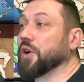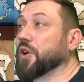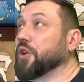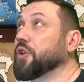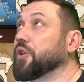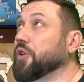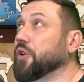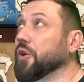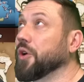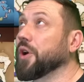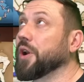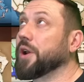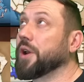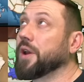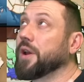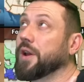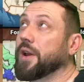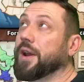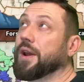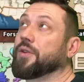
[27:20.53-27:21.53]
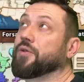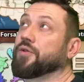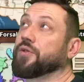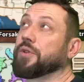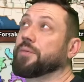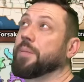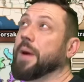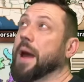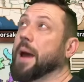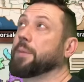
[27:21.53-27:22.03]
are good,
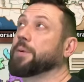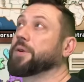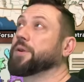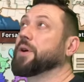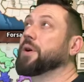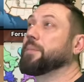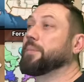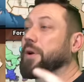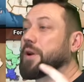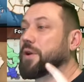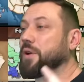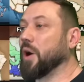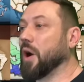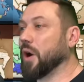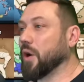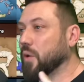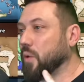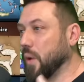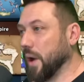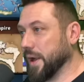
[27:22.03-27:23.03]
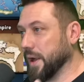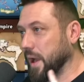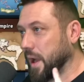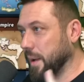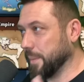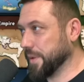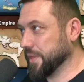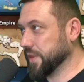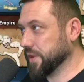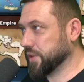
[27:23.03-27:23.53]
interesting maps, but not quite
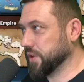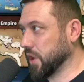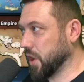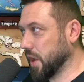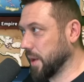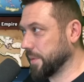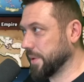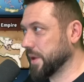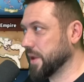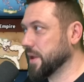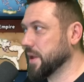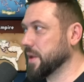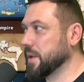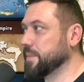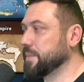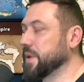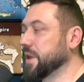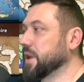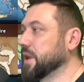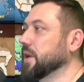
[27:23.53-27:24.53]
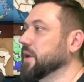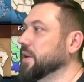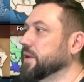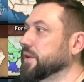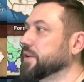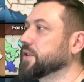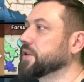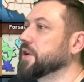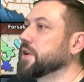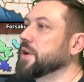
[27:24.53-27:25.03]
up at the top
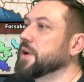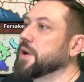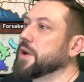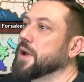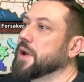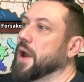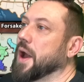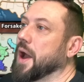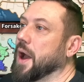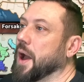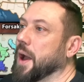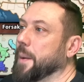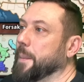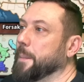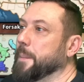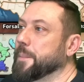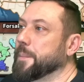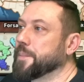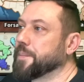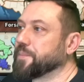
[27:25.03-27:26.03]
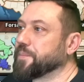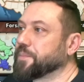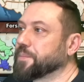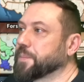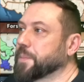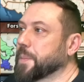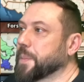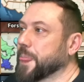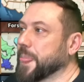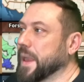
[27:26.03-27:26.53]
because um,
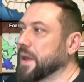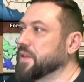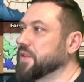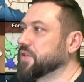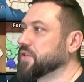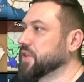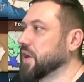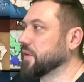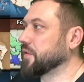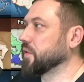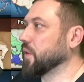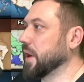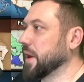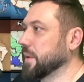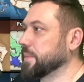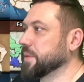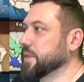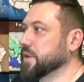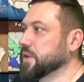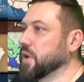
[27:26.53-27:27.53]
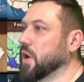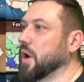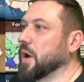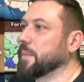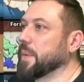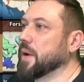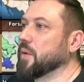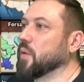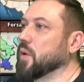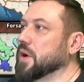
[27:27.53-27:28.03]
the stuff right up at the
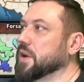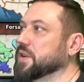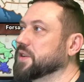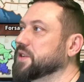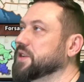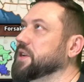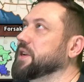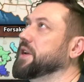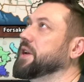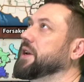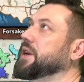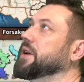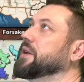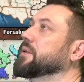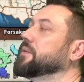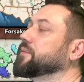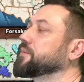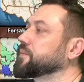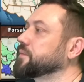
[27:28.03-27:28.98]
top I want to see.